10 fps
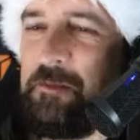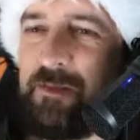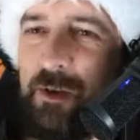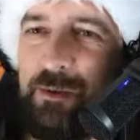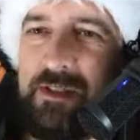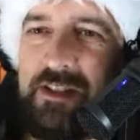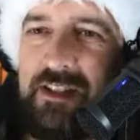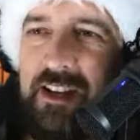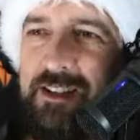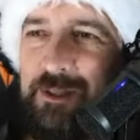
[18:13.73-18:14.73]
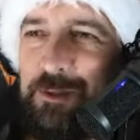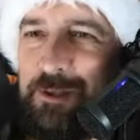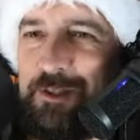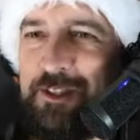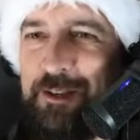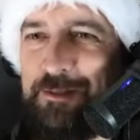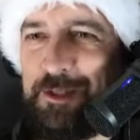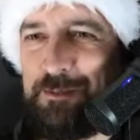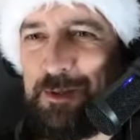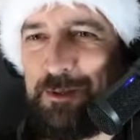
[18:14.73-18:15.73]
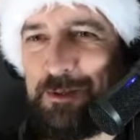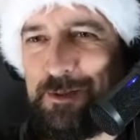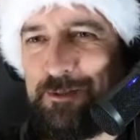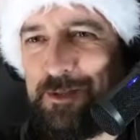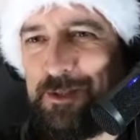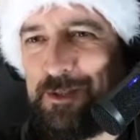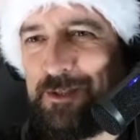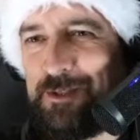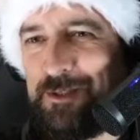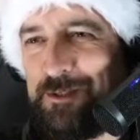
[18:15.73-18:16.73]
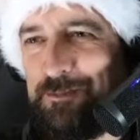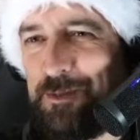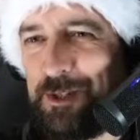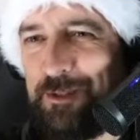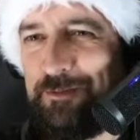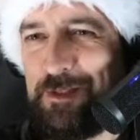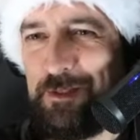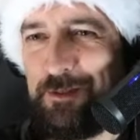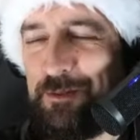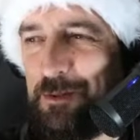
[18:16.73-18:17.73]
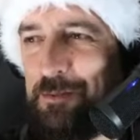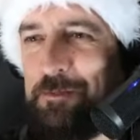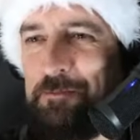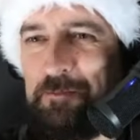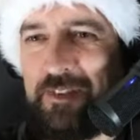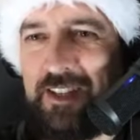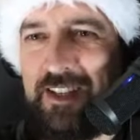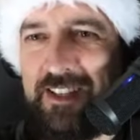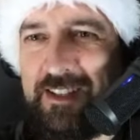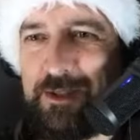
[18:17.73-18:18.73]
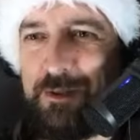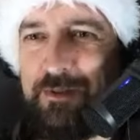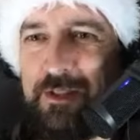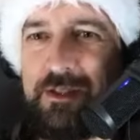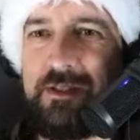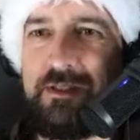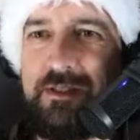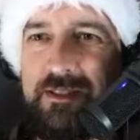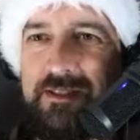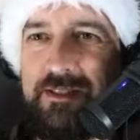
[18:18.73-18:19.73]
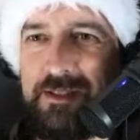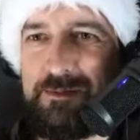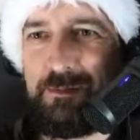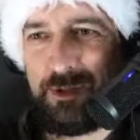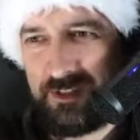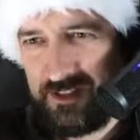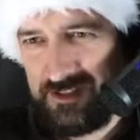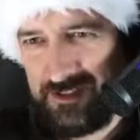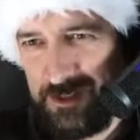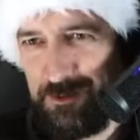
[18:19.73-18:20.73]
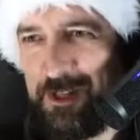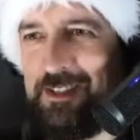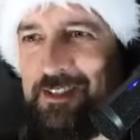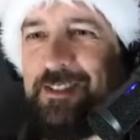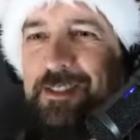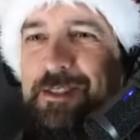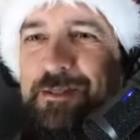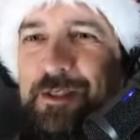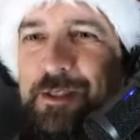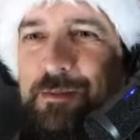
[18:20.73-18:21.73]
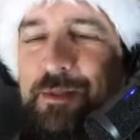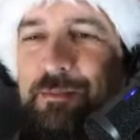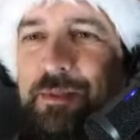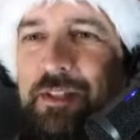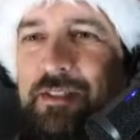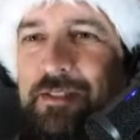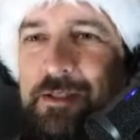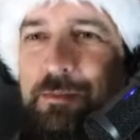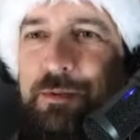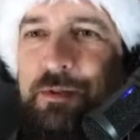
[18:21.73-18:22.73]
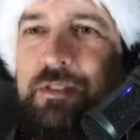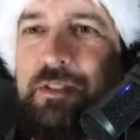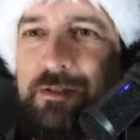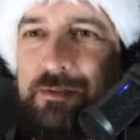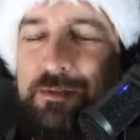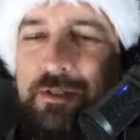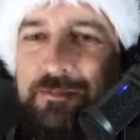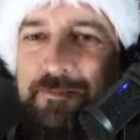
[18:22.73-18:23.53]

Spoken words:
Honestly, I recorded live just because this is more convenient for me. So this is podcast anyway. This will be distributed as usual.